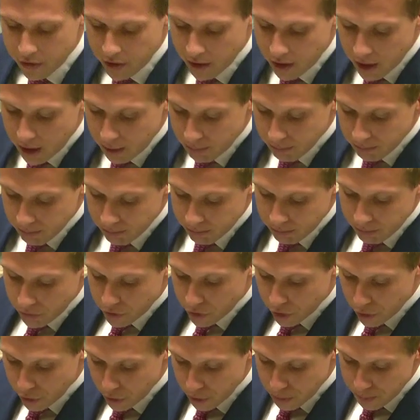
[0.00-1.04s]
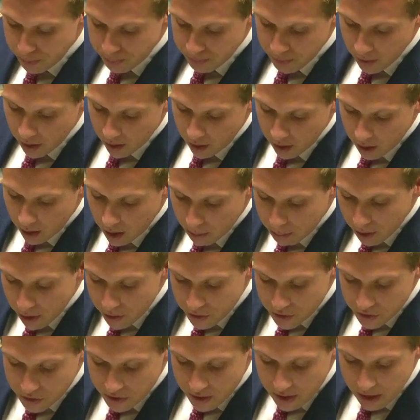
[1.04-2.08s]
Sydney. 2,
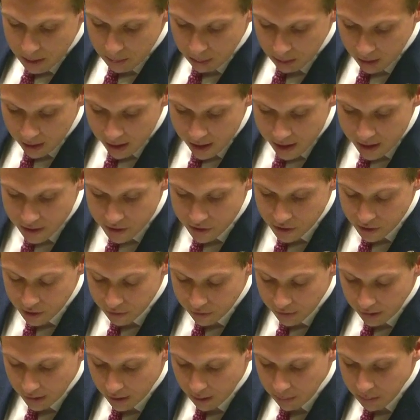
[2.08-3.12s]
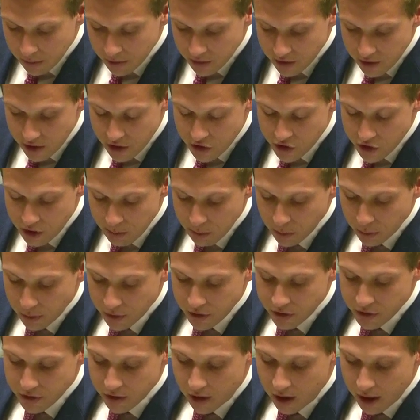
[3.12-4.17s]
opposes any plans to develop the TG
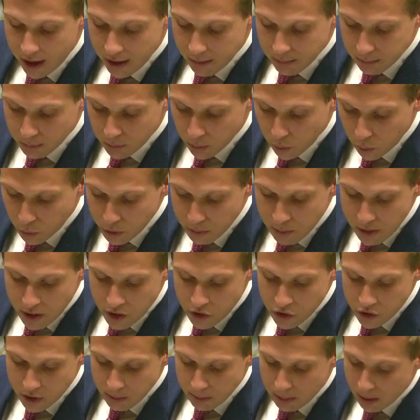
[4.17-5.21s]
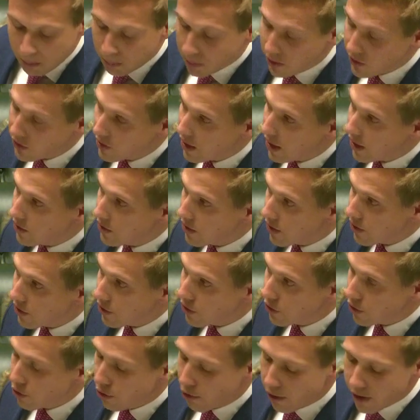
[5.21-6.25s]
Millner site or diminish the public's
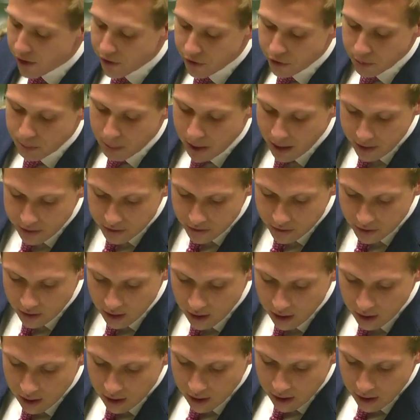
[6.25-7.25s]
access to green space.